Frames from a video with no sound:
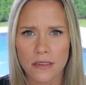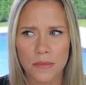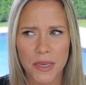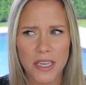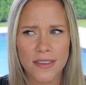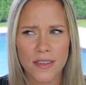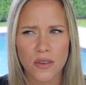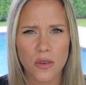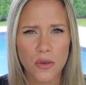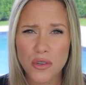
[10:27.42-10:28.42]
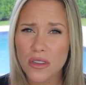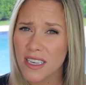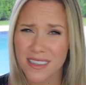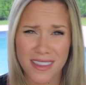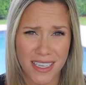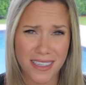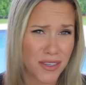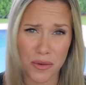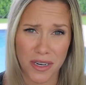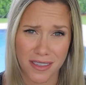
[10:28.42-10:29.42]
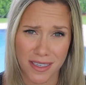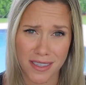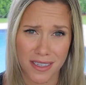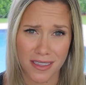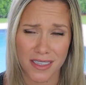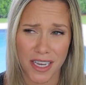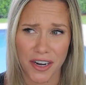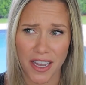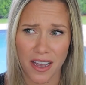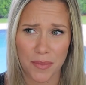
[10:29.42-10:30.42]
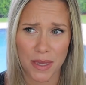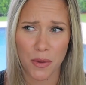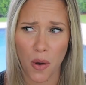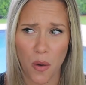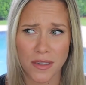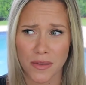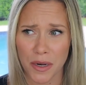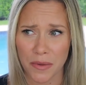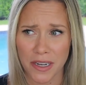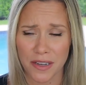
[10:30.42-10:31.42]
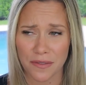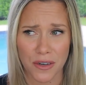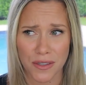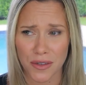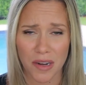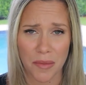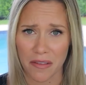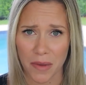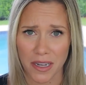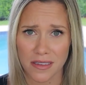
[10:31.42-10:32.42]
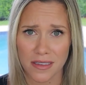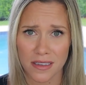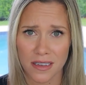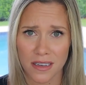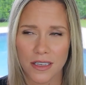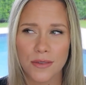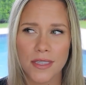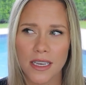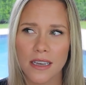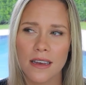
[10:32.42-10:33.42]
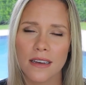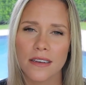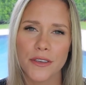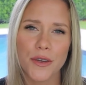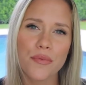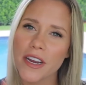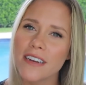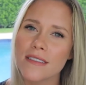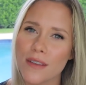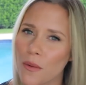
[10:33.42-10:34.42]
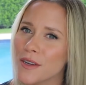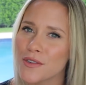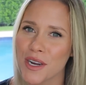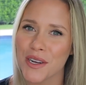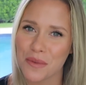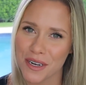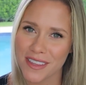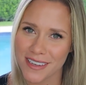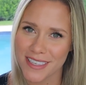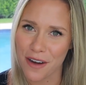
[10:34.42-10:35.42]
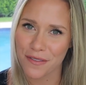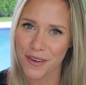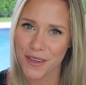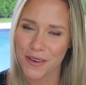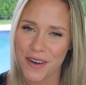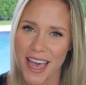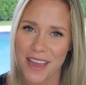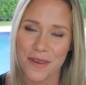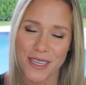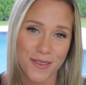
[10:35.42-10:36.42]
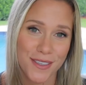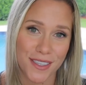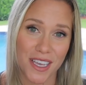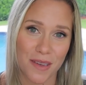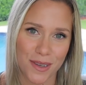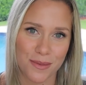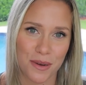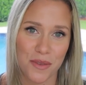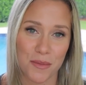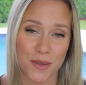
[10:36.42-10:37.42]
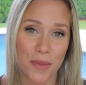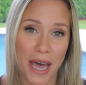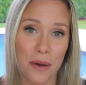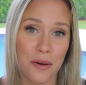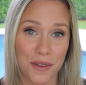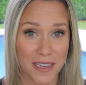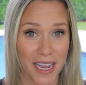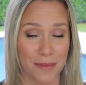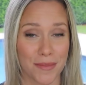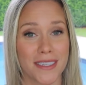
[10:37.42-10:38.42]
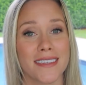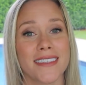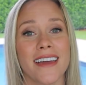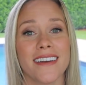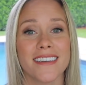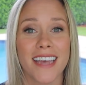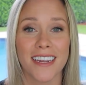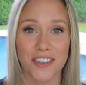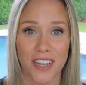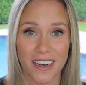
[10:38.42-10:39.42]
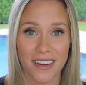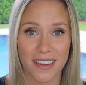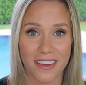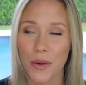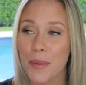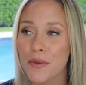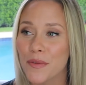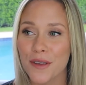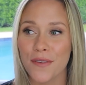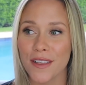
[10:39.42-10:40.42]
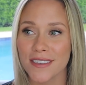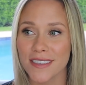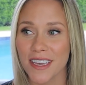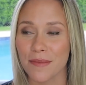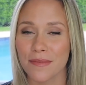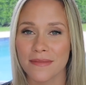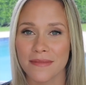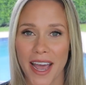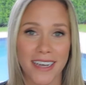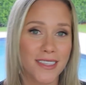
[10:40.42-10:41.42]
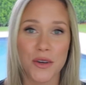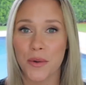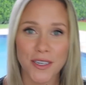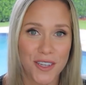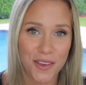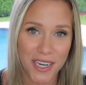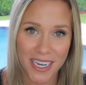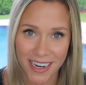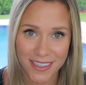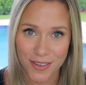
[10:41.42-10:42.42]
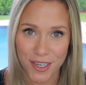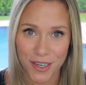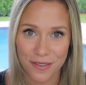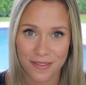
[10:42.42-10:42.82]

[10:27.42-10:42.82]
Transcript: Because usually these don't exist in this area. People always want to rent it for a certain amount of months. You see, your brain is always trying to work things out for you, and when you sleep is one of the most powerful times to set an intention. Right before you fall asleep, ask a question you need an answer to.